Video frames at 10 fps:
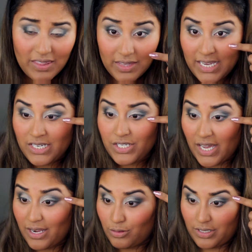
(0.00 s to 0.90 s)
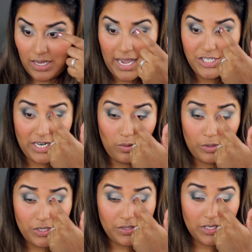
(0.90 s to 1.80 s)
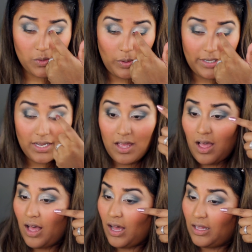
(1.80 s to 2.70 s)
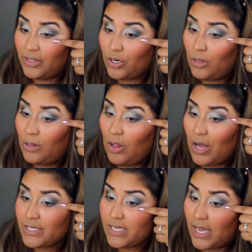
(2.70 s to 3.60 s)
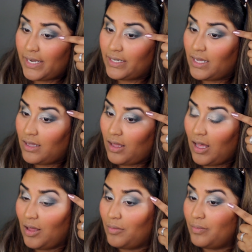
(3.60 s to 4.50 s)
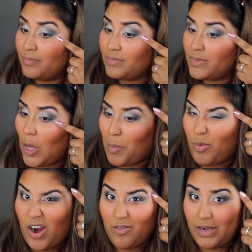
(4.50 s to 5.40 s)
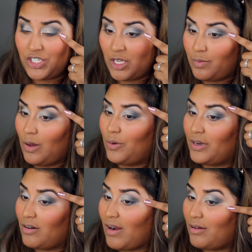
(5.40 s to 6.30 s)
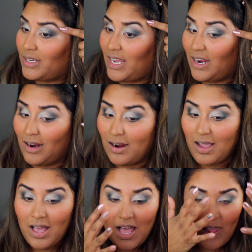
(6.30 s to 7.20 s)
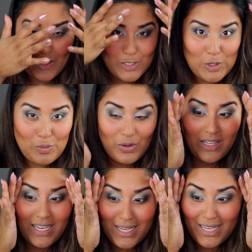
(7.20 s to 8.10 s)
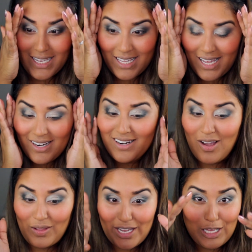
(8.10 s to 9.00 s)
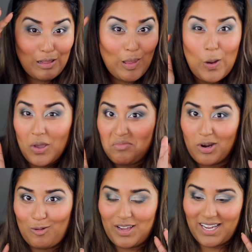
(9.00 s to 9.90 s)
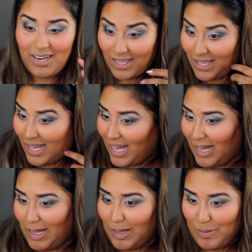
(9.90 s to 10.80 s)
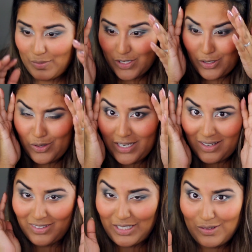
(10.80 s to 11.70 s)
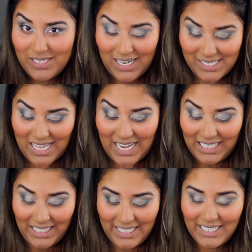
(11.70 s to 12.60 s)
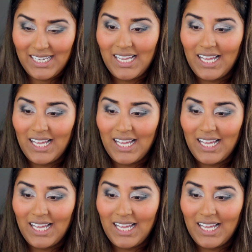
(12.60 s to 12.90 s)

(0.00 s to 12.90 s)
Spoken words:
in-doubt eyeshadow, which is this one, a little alongside the upper part of my cheekbone and around here. Looks super like, I don't know, like glowy mermaid. So you can even use that as a highlight.